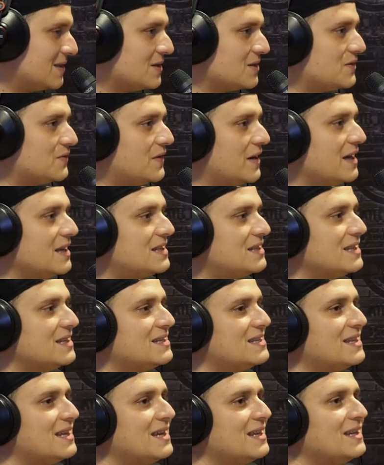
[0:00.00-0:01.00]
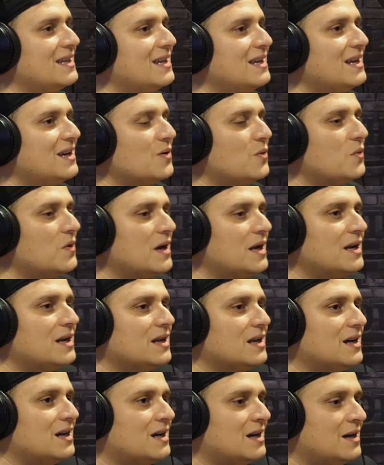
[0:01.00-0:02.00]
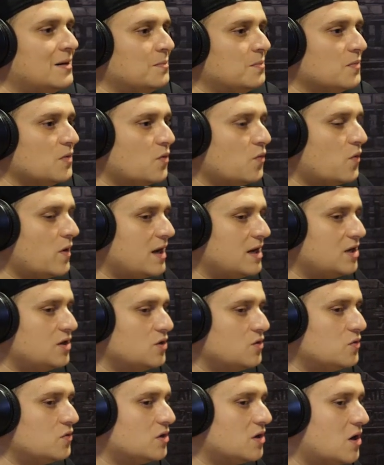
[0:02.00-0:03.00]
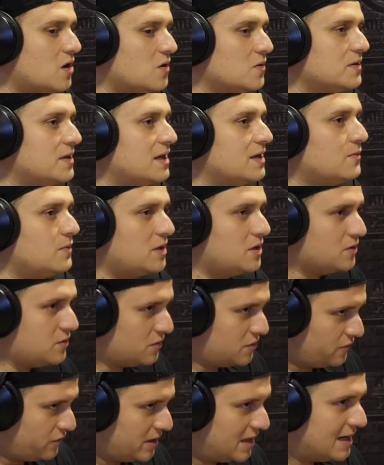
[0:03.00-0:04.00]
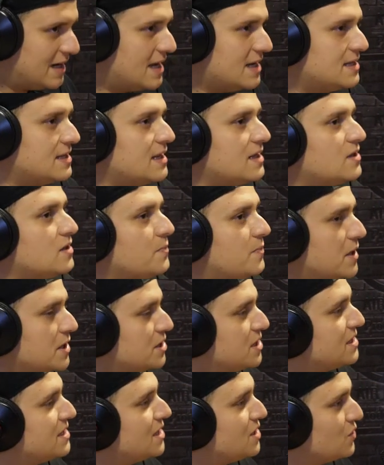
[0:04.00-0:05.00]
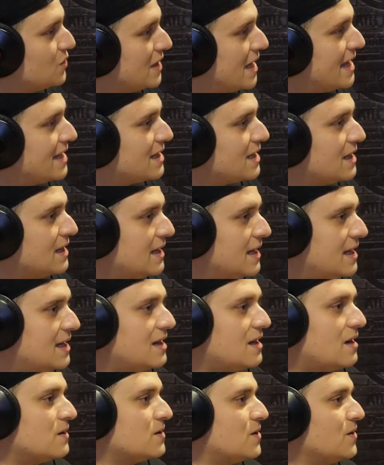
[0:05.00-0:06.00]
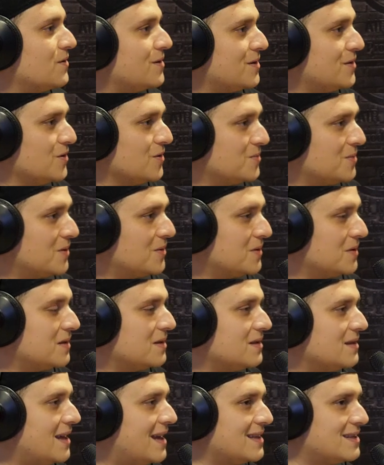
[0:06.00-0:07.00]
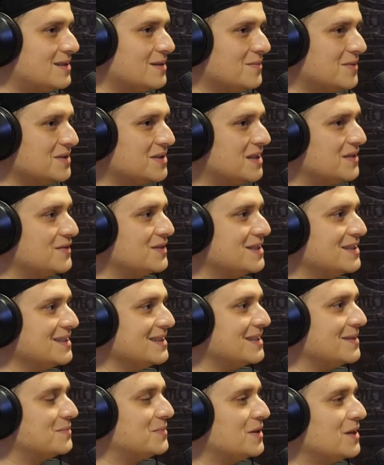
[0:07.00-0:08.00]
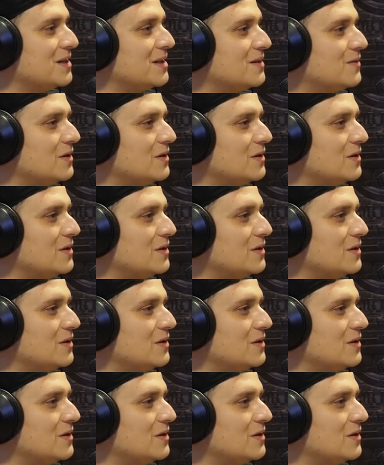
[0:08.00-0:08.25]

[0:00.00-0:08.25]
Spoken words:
those fights is that when you know that when you realize that the punches that you land clean aren't hurting your opponent, that's the most devastating part.